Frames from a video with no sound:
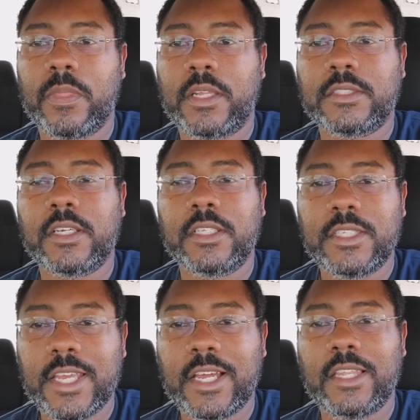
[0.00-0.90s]
it's going to
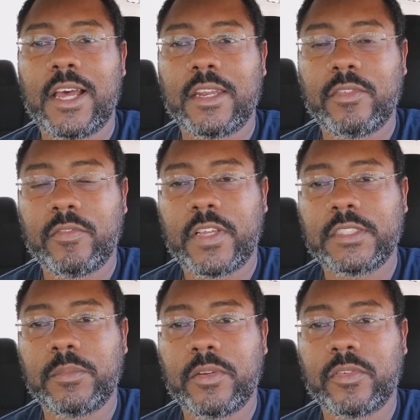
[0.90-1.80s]
take a lot of
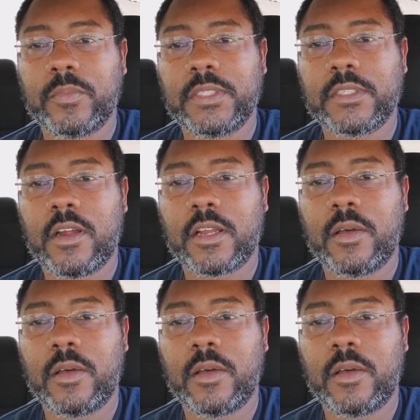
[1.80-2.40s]
investment from these car